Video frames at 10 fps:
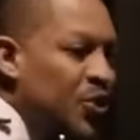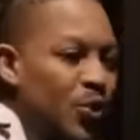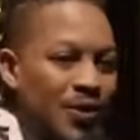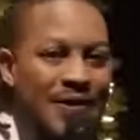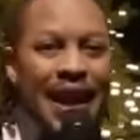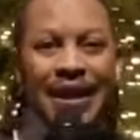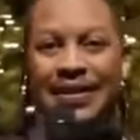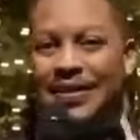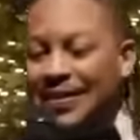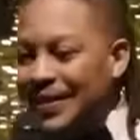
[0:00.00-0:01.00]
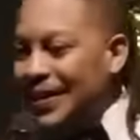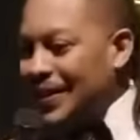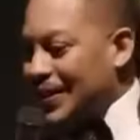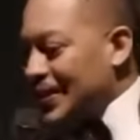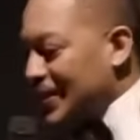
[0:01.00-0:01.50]
To stand
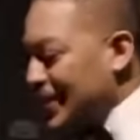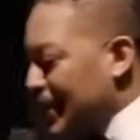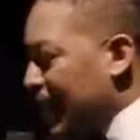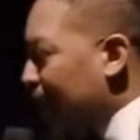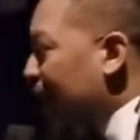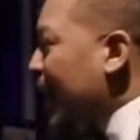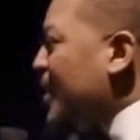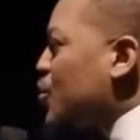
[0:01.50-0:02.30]
still is